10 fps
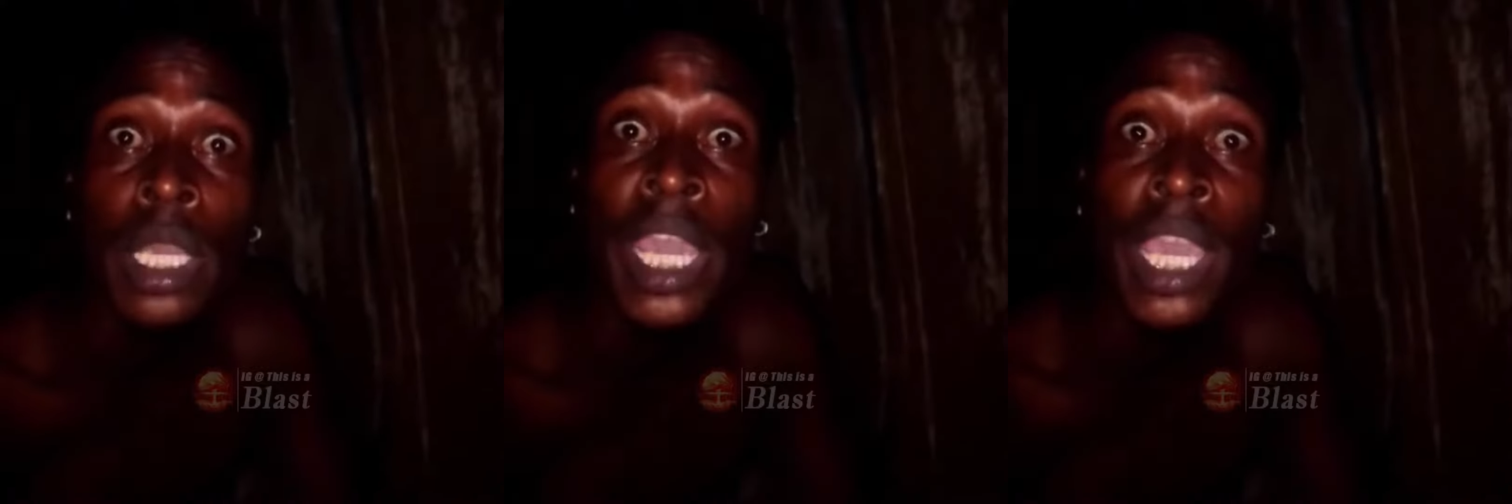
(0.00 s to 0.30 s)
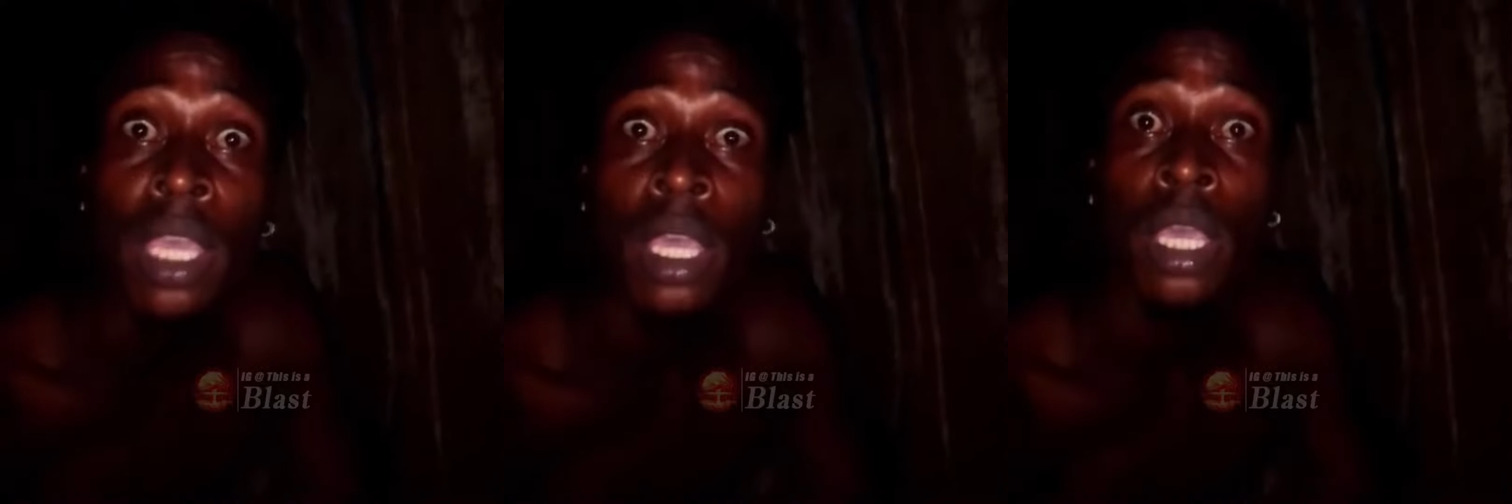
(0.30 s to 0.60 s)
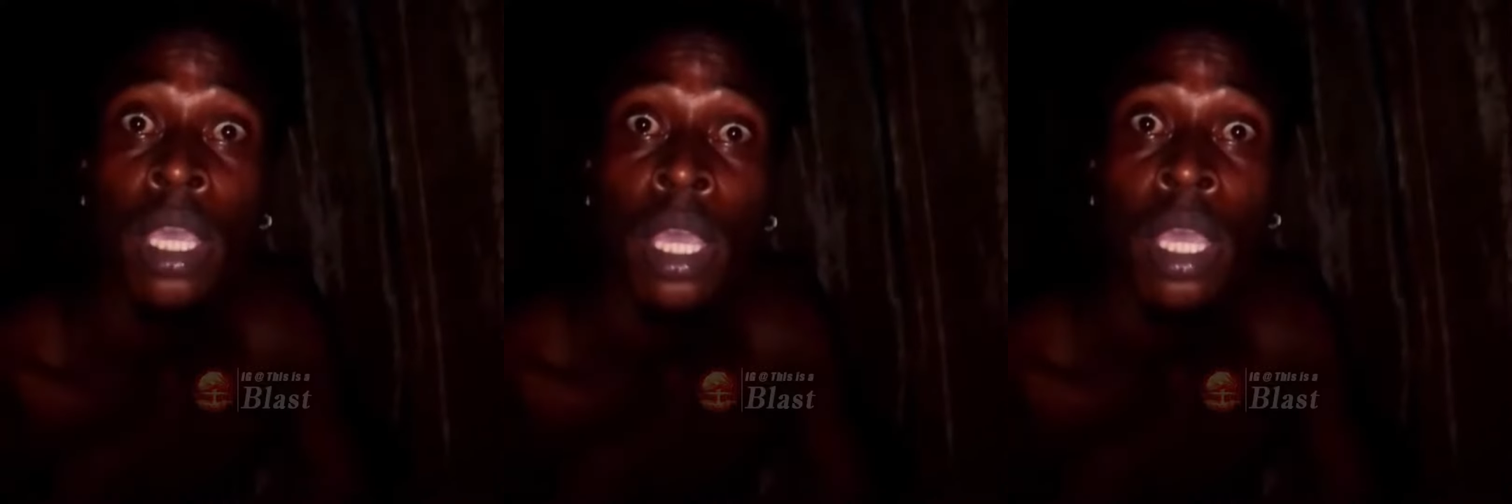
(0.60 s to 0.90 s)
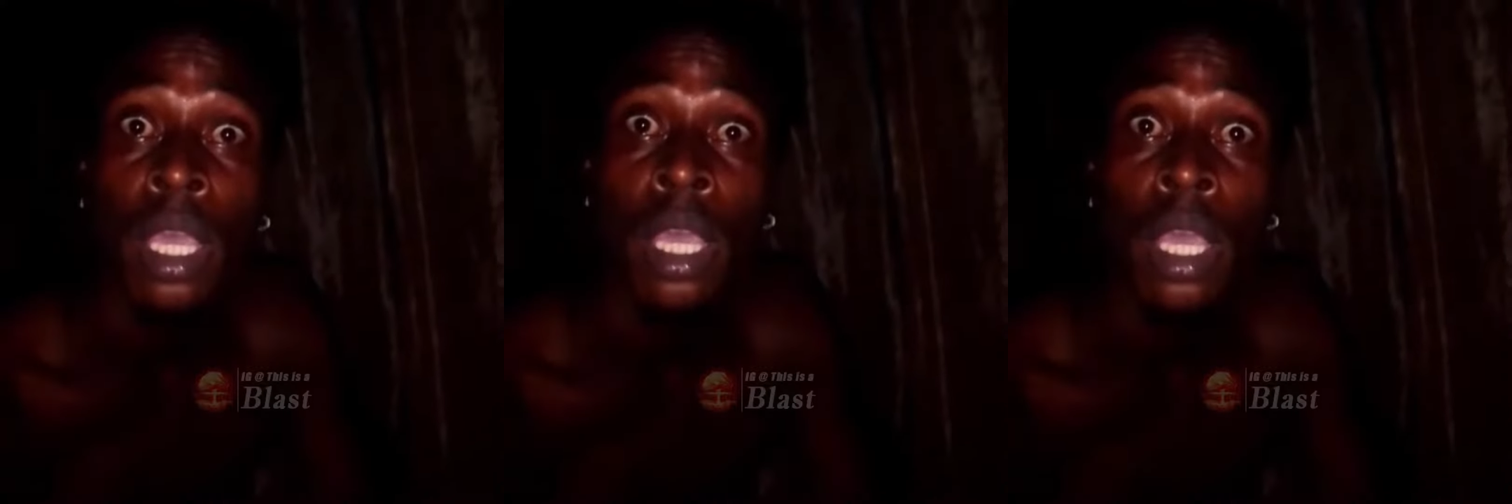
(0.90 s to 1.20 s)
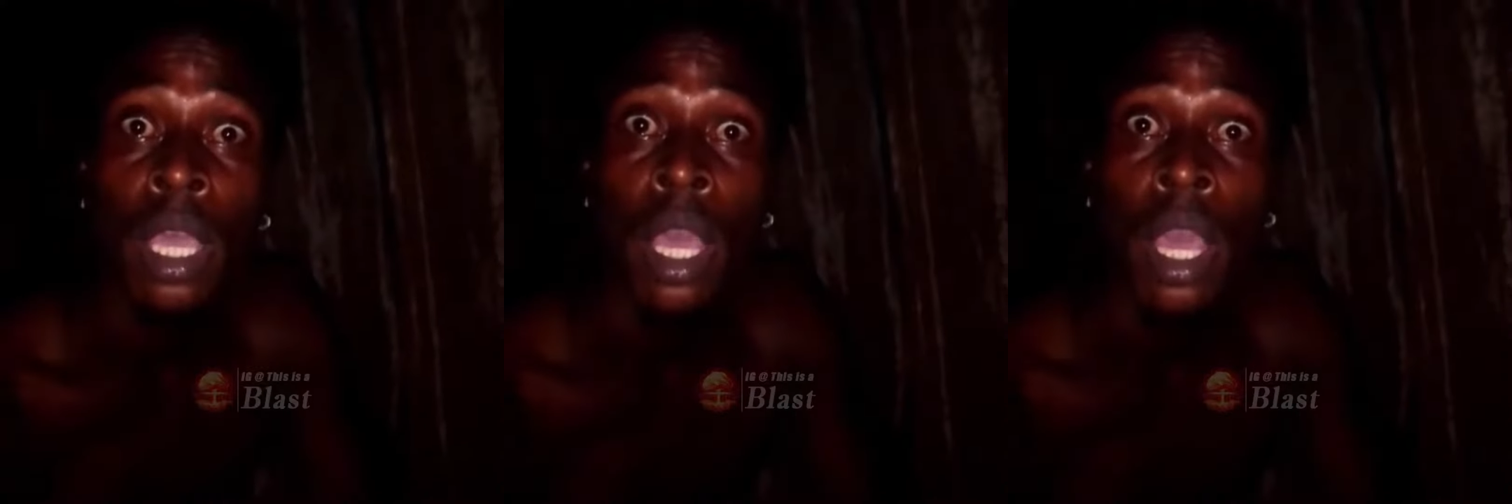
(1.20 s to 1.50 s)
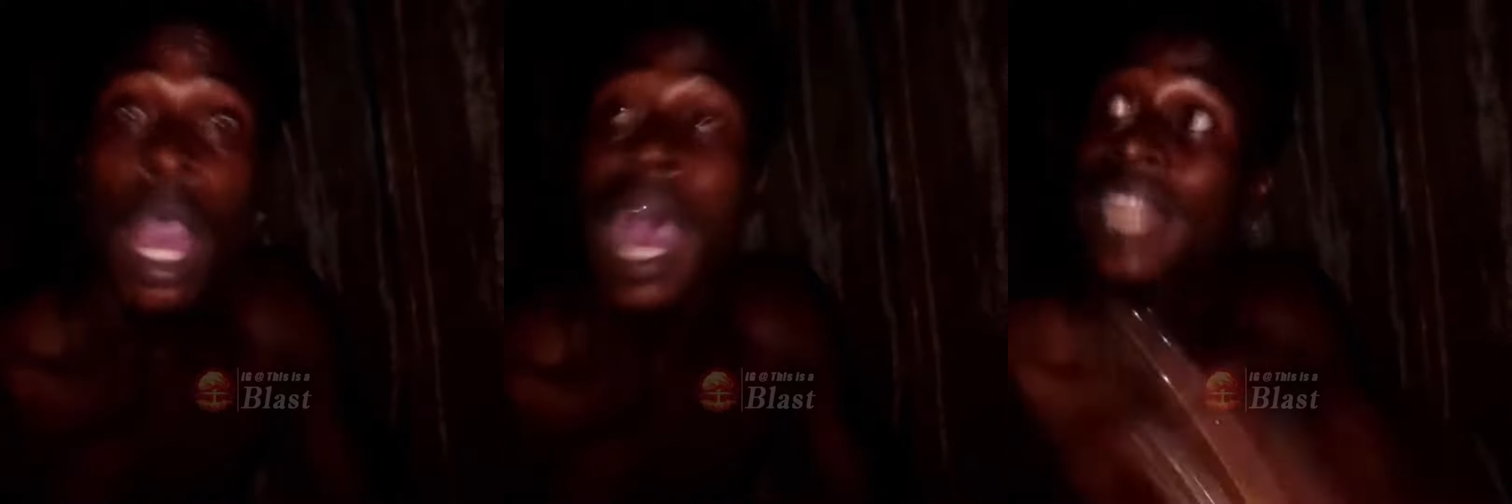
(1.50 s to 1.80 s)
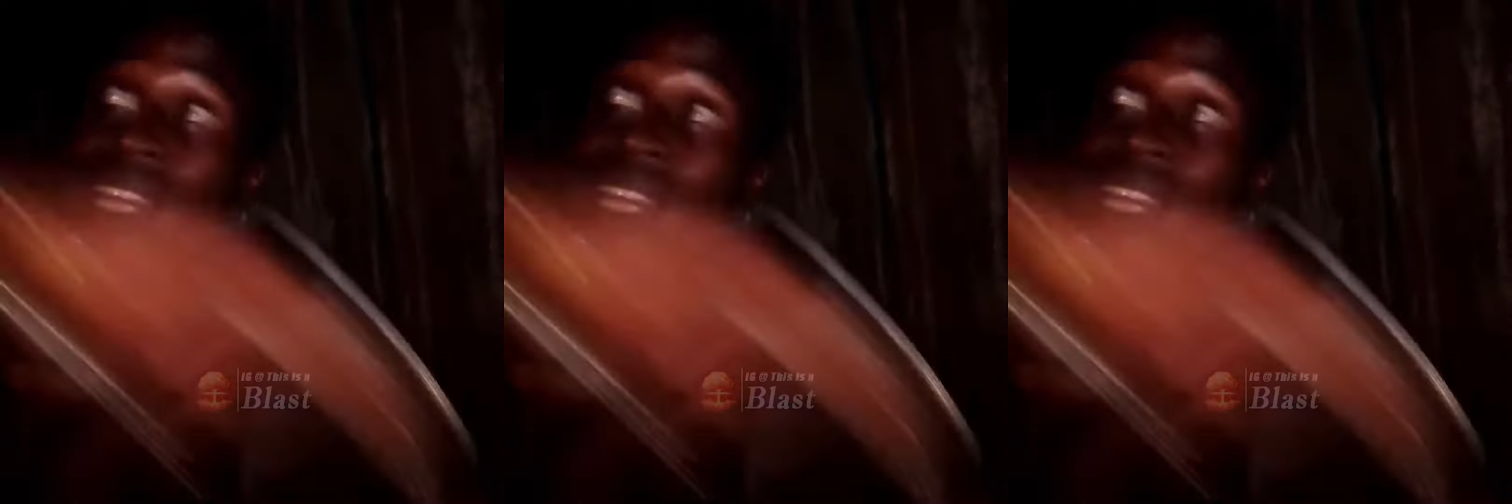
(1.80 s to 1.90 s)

Eh? A